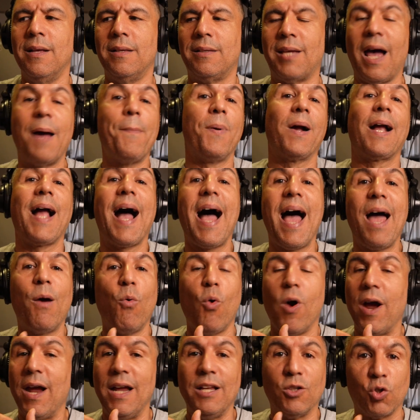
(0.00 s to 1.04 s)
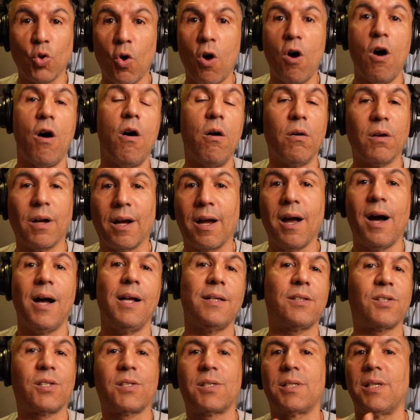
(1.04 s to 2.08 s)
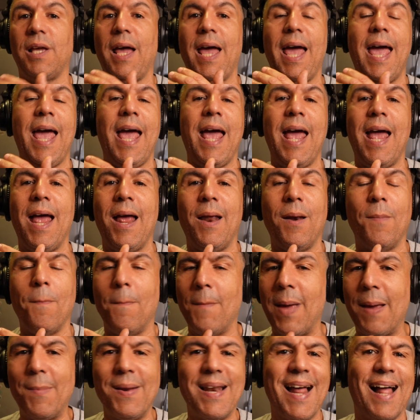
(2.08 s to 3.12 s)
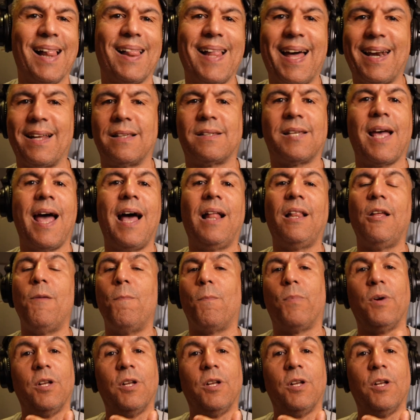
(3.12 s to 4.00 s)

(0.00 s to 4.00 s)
type of guy where he's all guts and maybe not a lot of talent,